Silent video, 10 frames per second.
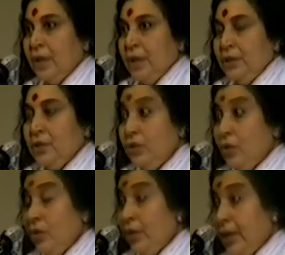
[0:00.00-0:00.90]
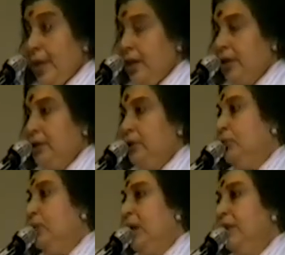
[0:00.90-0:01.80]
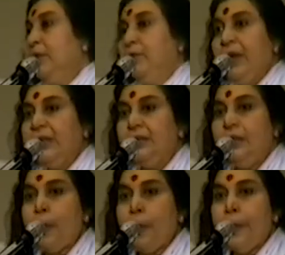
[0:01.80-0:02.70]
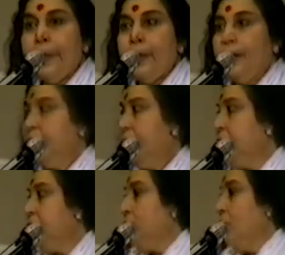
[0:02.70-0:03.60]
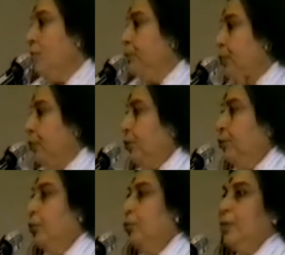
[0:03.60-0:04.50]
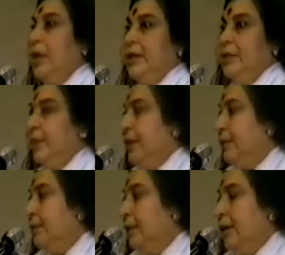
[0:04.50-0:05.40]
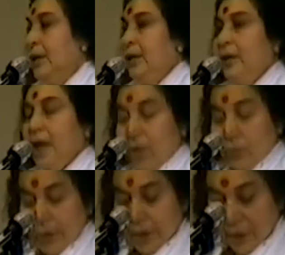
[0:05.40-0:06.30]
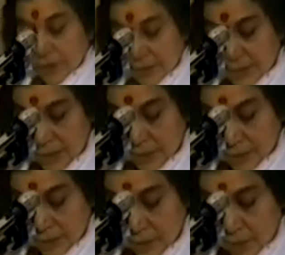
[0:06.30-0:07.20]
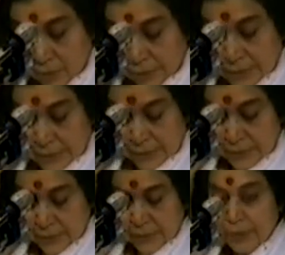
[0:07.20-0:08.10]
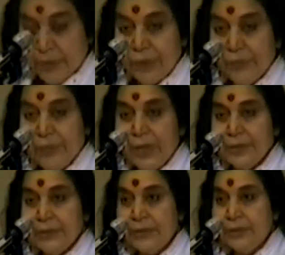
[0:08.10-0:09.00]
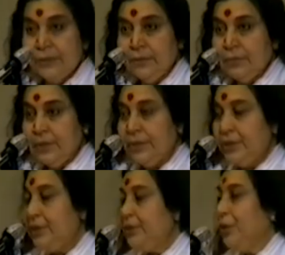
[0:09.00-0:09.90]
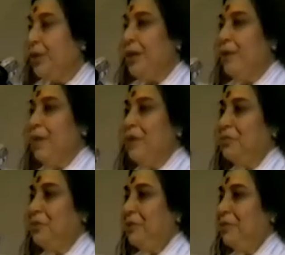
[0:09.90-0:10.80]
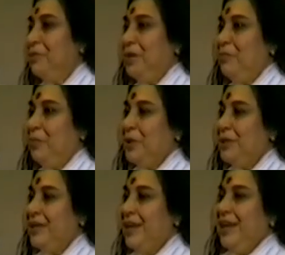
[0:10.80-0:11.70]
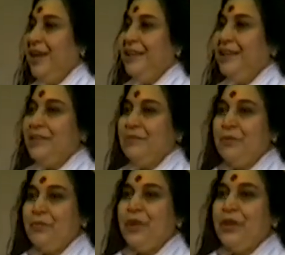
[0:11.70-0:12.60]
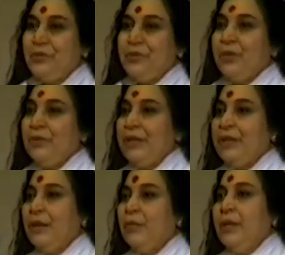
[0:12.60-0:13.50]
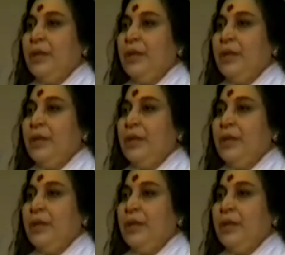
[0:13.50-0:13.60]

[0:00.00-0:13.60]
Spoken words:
It's so clear cut, you can't imagine. It is so beautiful, you can't imagine. Now the result of this self-realization. In this short time, I have to cover many points, and that's why I'm trying to cover it up.